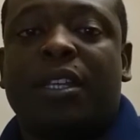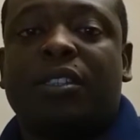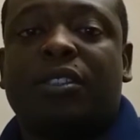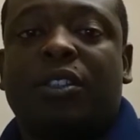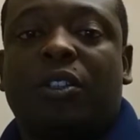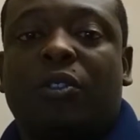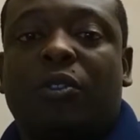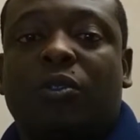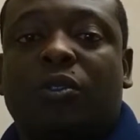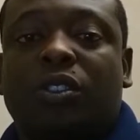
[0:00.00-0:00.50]

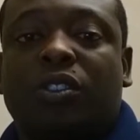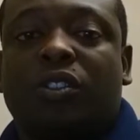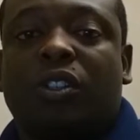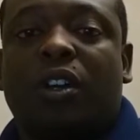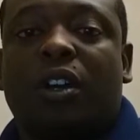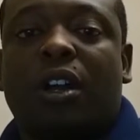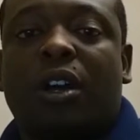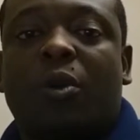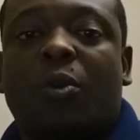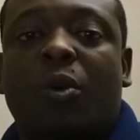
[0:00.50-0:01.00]
So to
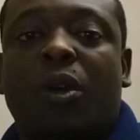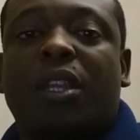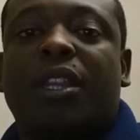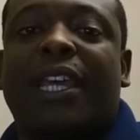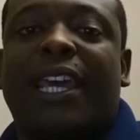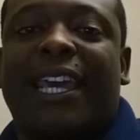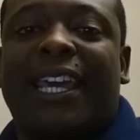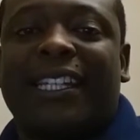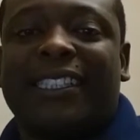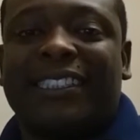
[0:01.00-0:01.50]
start out
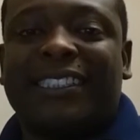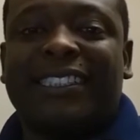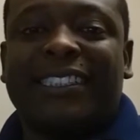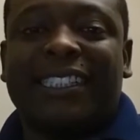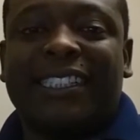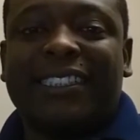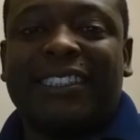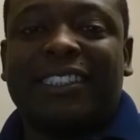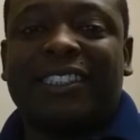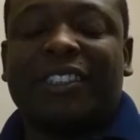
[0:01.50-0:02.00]
with, Angie's
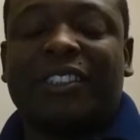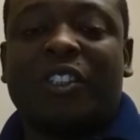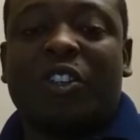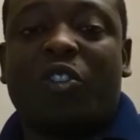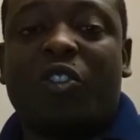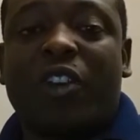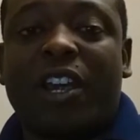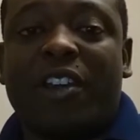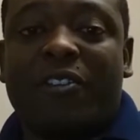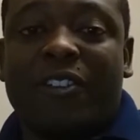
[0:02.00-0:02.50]
List is a
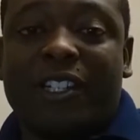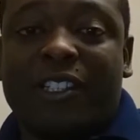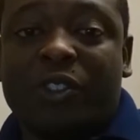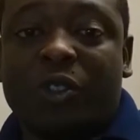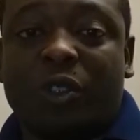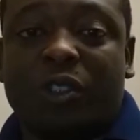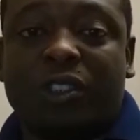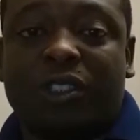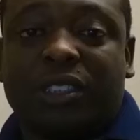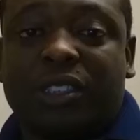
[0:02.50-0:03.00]
great
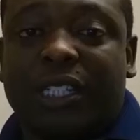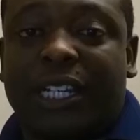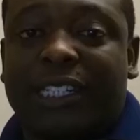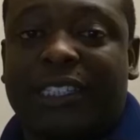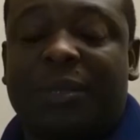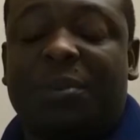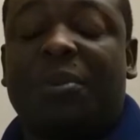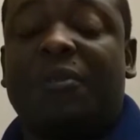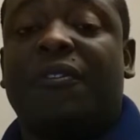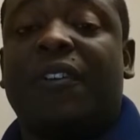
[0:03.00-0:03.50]
resource
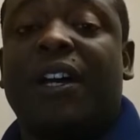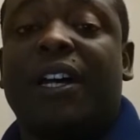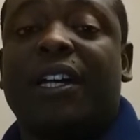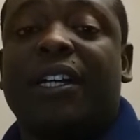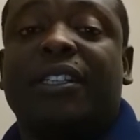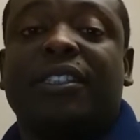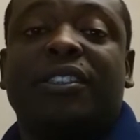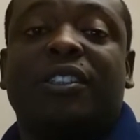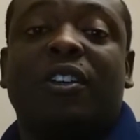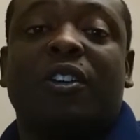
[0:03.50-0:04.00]
as it
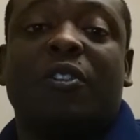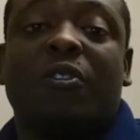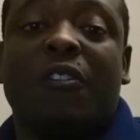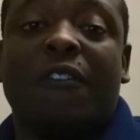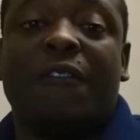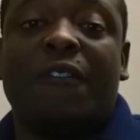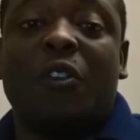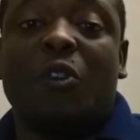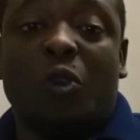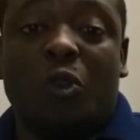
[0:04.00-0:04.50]
provides
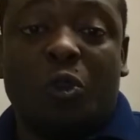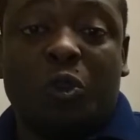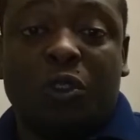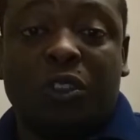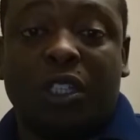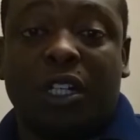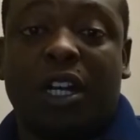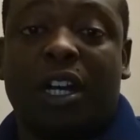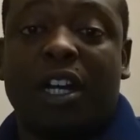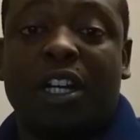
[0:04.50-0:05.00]
reviews
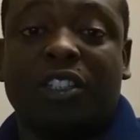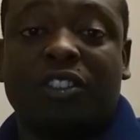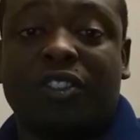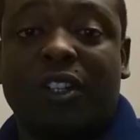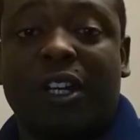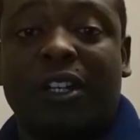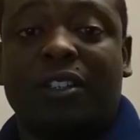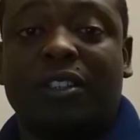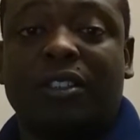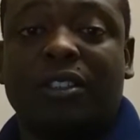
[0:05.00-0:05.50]
to the
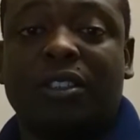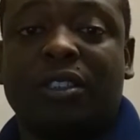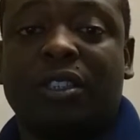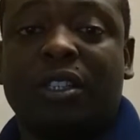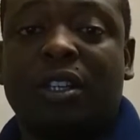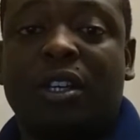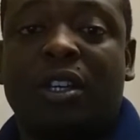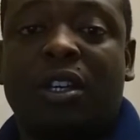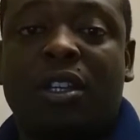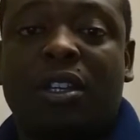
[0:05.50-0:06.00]
contractors
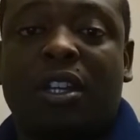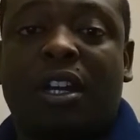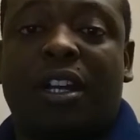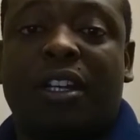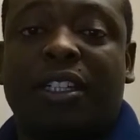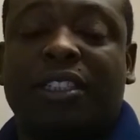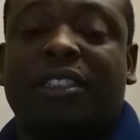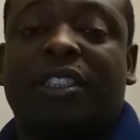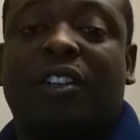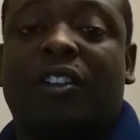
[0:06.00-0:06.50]
that are
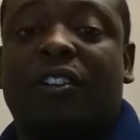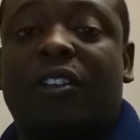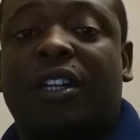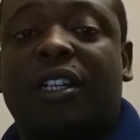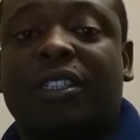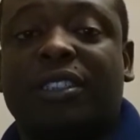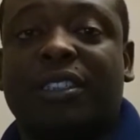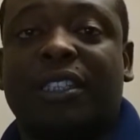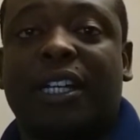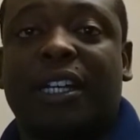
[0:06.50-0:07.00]
listed on
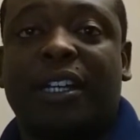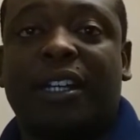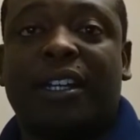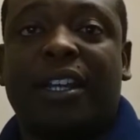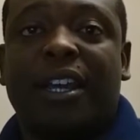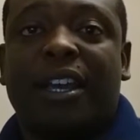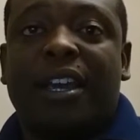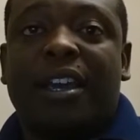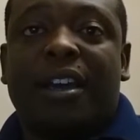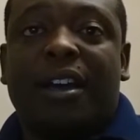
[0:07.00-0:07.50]
their site.
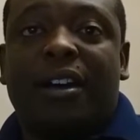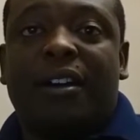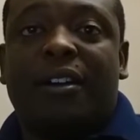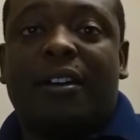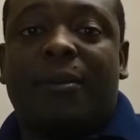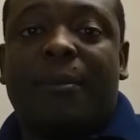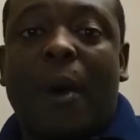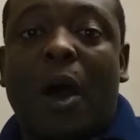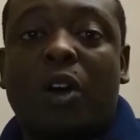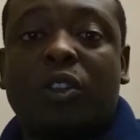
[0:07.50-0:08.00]

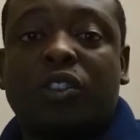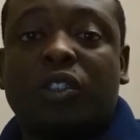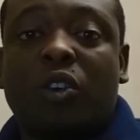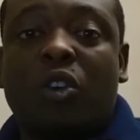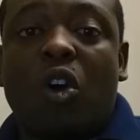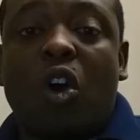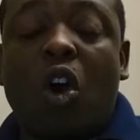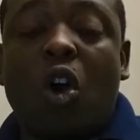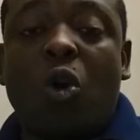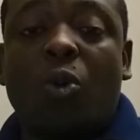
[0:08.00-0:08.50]

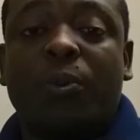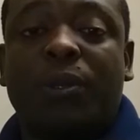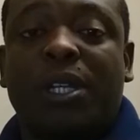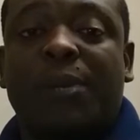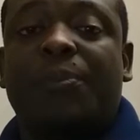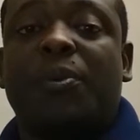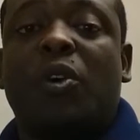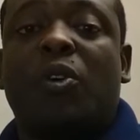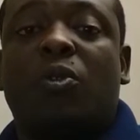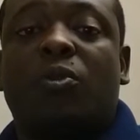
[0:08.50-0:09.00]
Also, Home
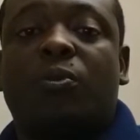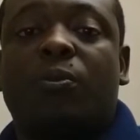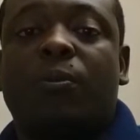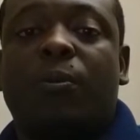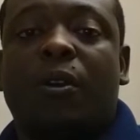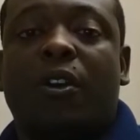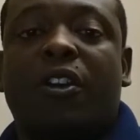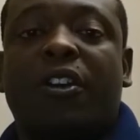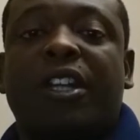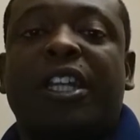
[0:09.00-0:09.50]
Depot,
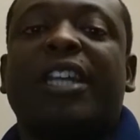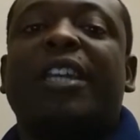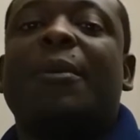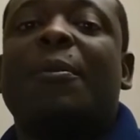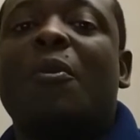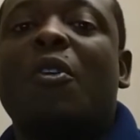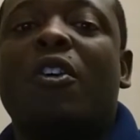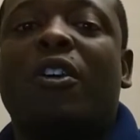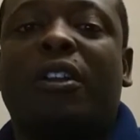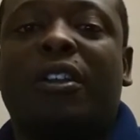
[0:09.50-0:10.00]
early in the
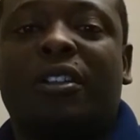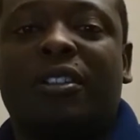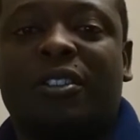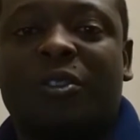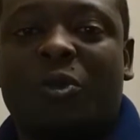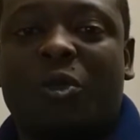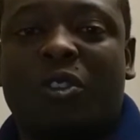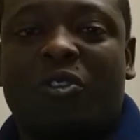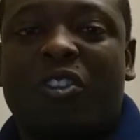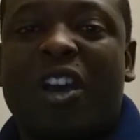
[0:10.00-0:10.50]
morning,
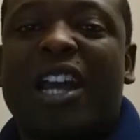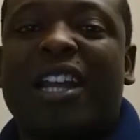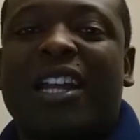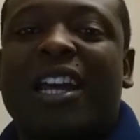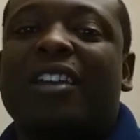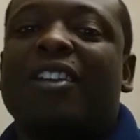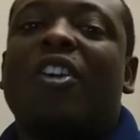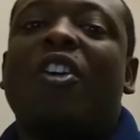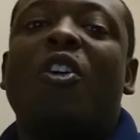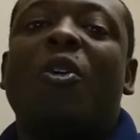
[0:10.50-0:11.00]
you want to ride
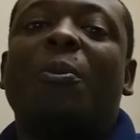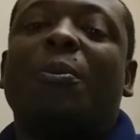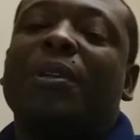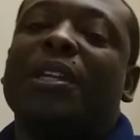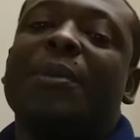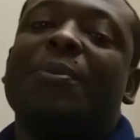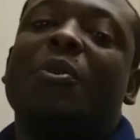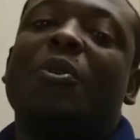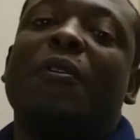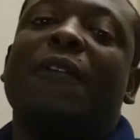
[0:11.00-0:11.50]
down to Home
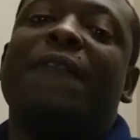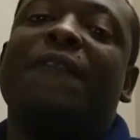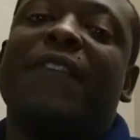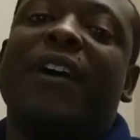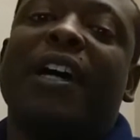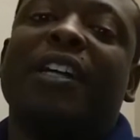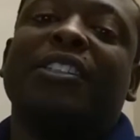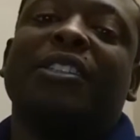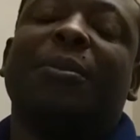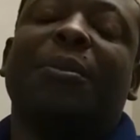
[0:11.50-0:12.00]
Depot and
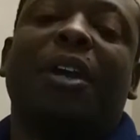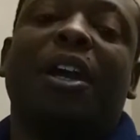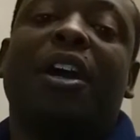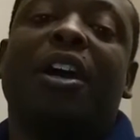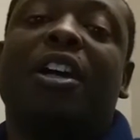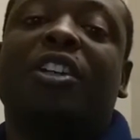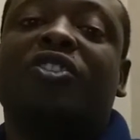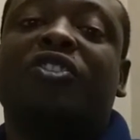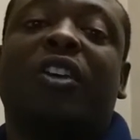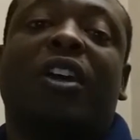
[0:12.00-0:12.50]
find some of the
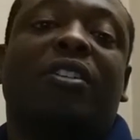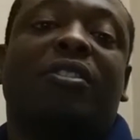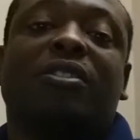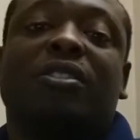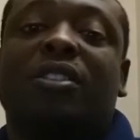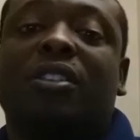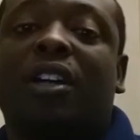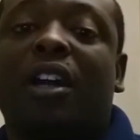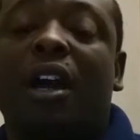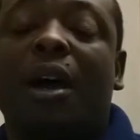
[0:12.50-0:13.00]

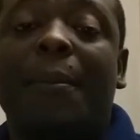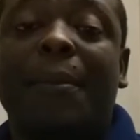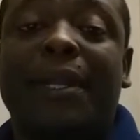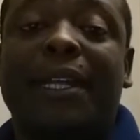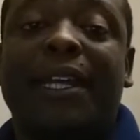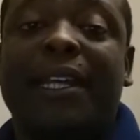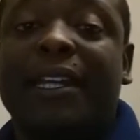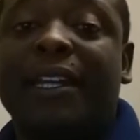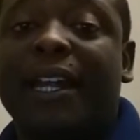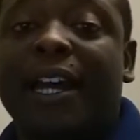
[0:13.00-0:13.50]
contractors
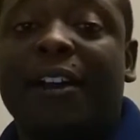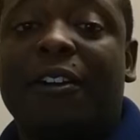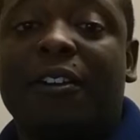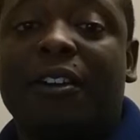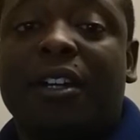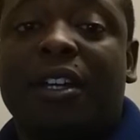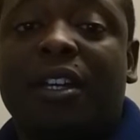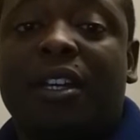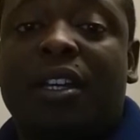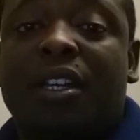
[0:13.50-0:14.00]
coming in and out.